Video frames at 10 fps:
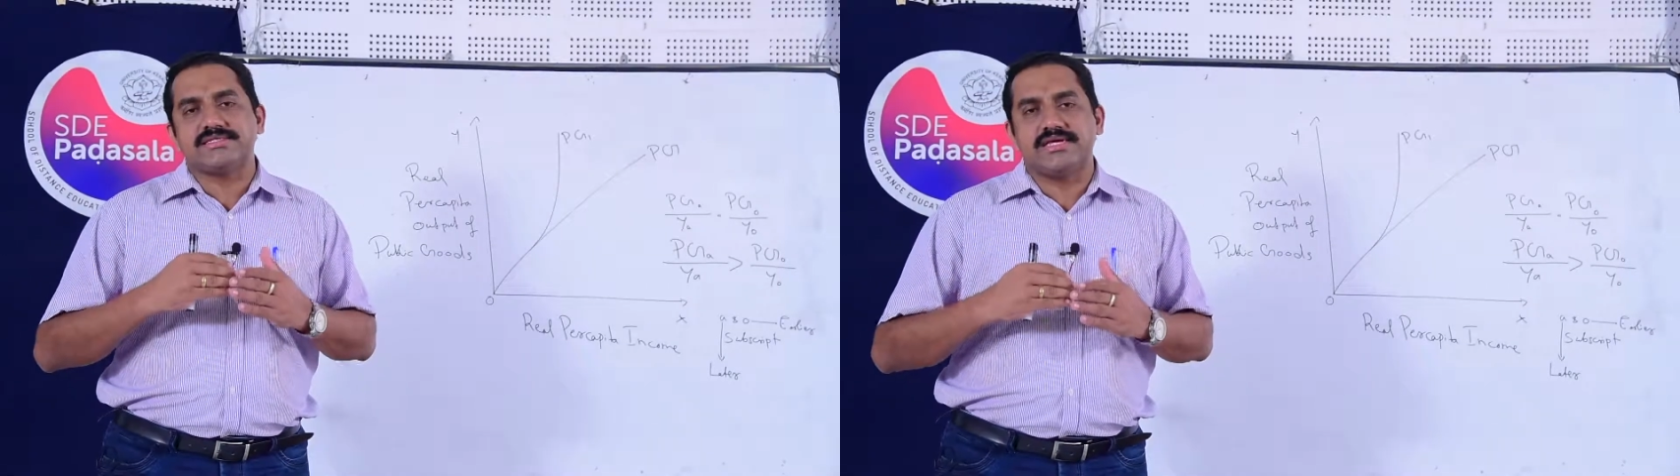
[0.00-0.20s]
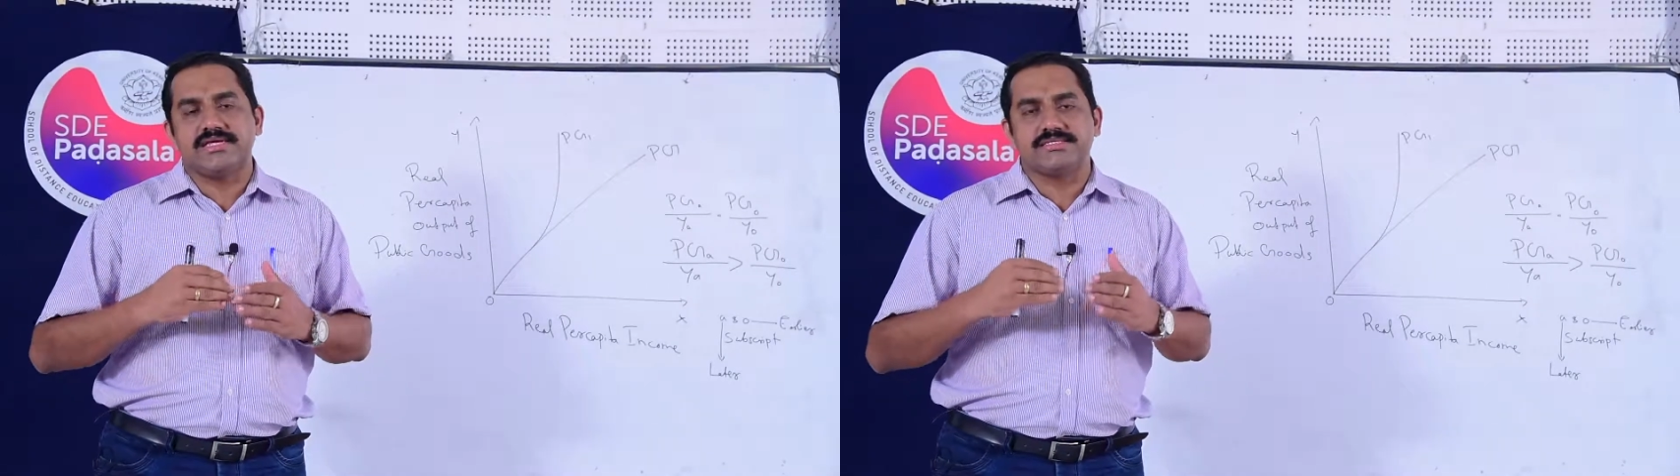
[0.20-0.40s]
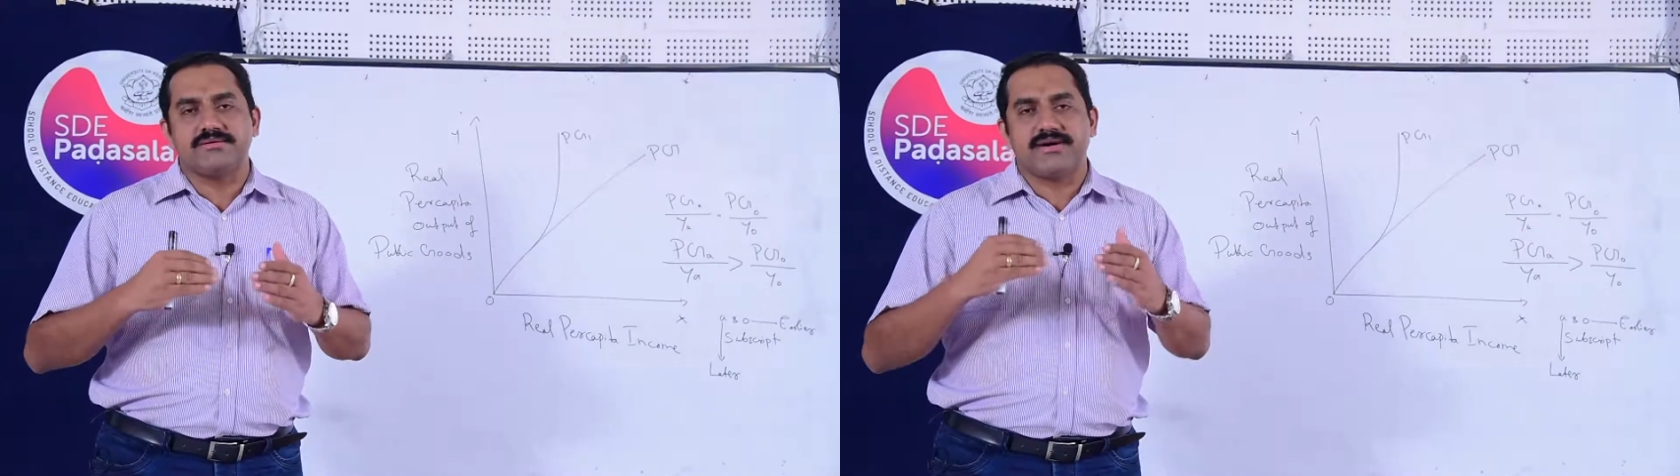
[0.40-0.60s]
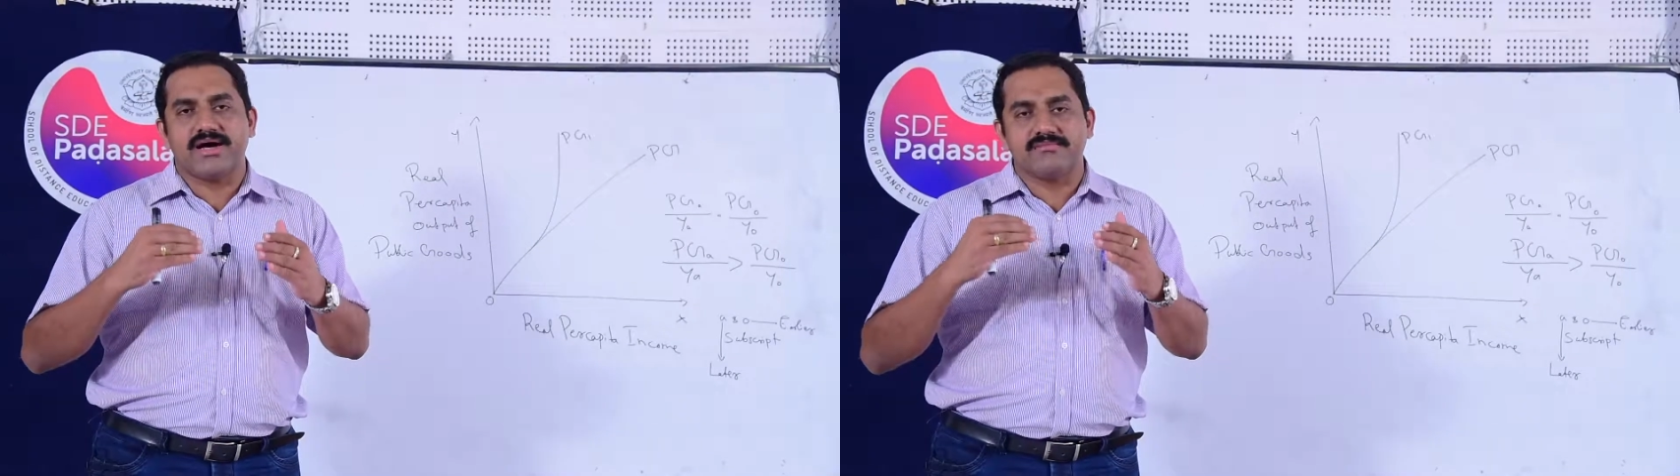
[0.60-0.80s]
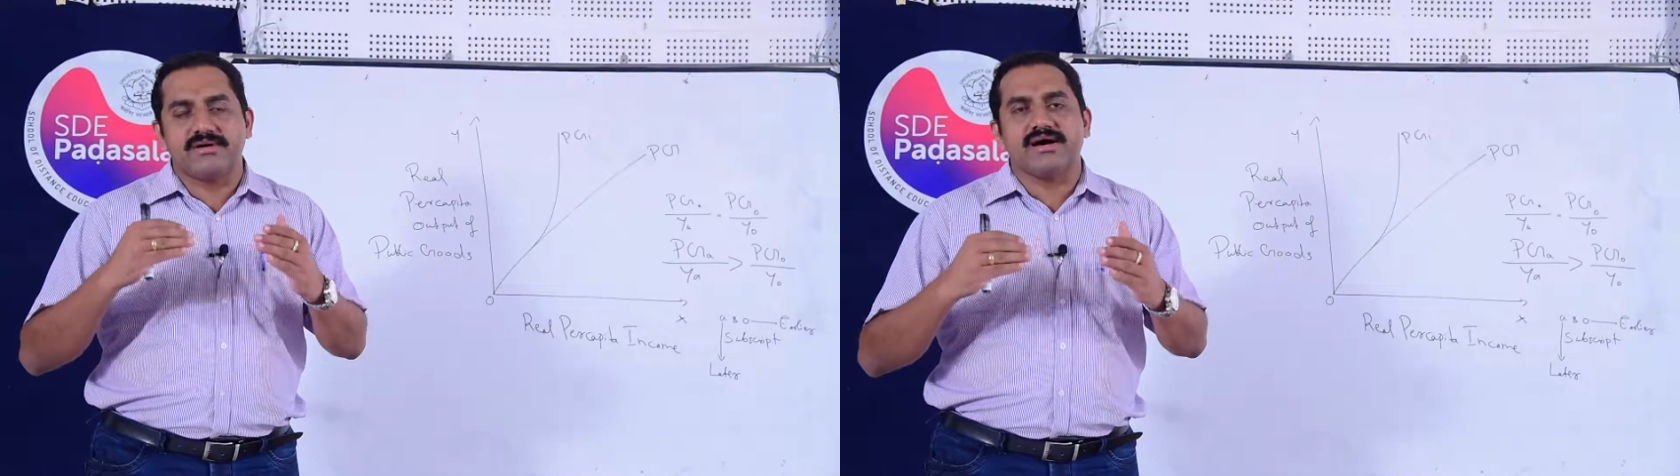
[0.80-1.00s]
that is the
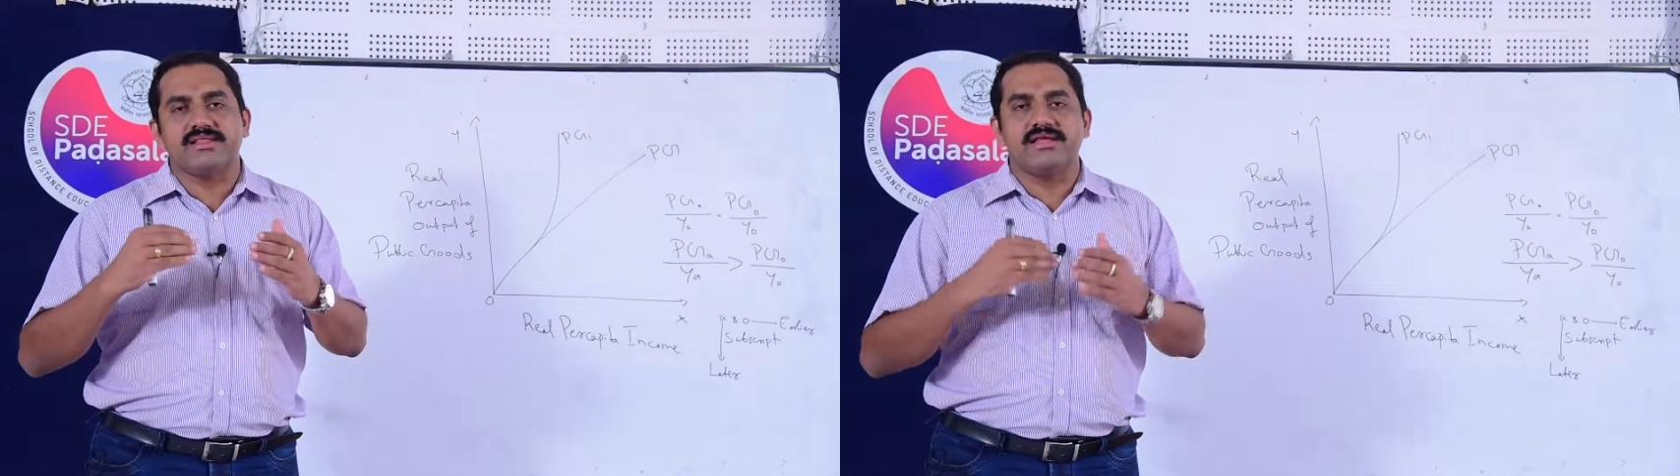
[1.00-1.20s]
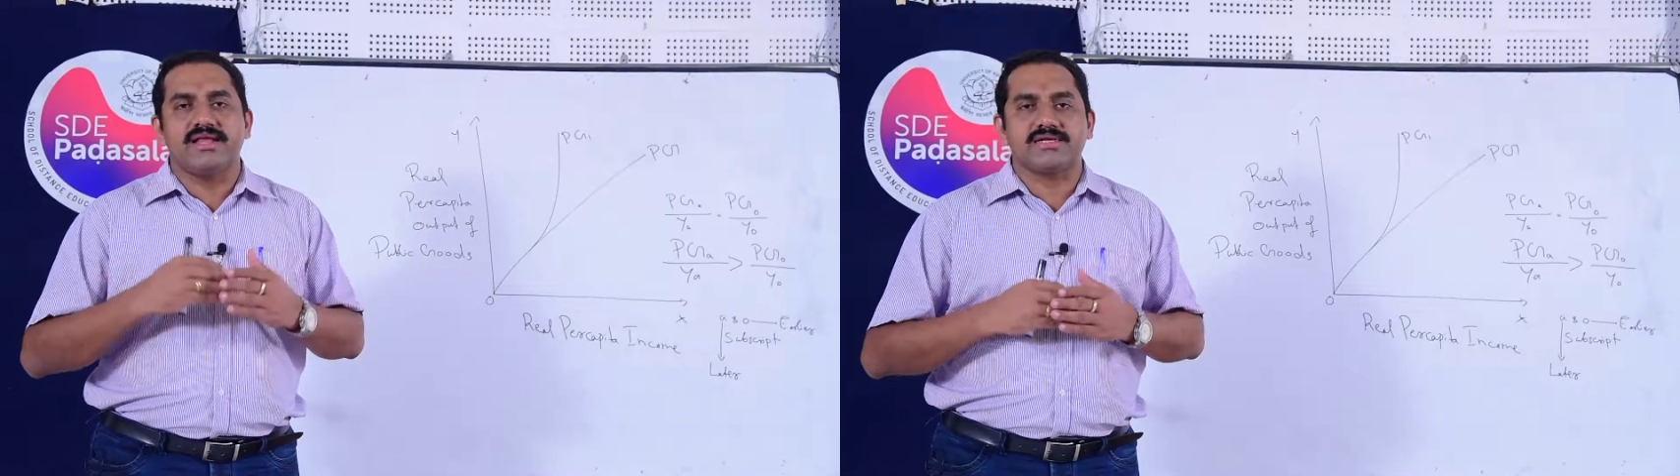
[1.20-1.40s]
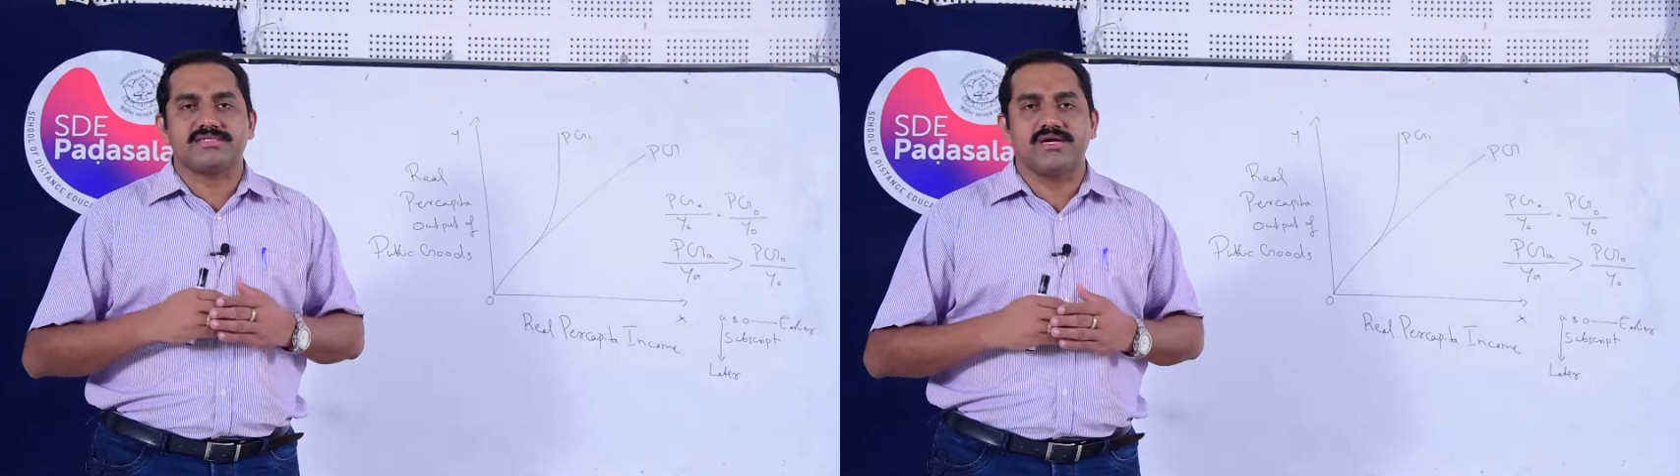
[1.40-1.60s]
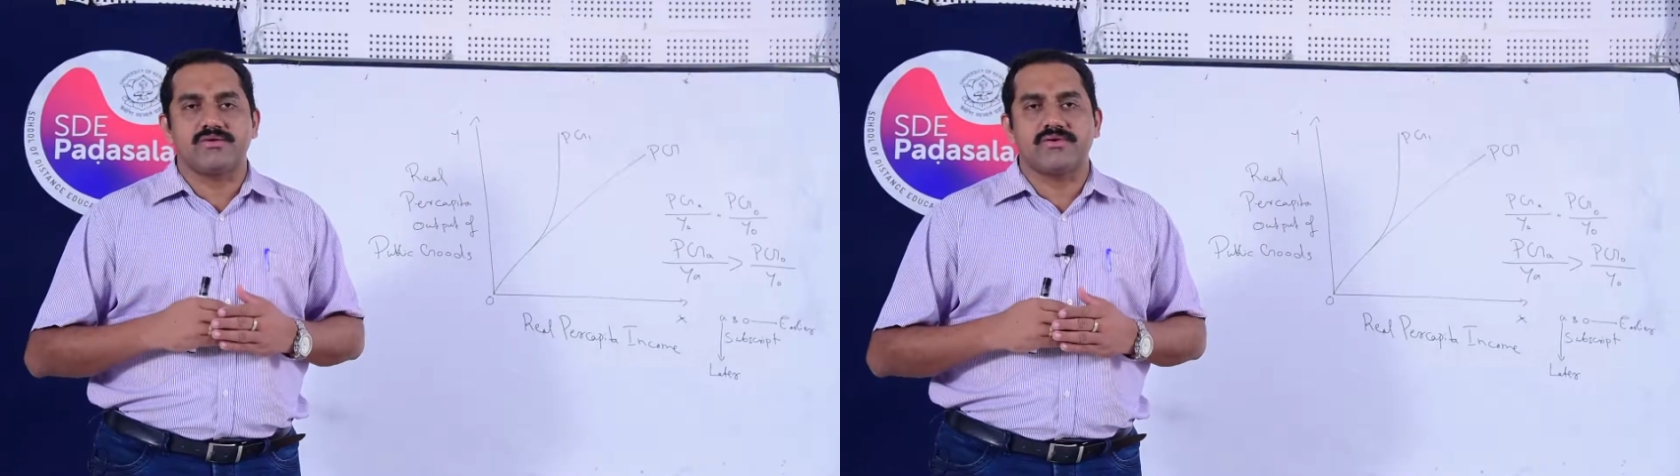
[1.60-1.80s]
Mahatma Gandhi National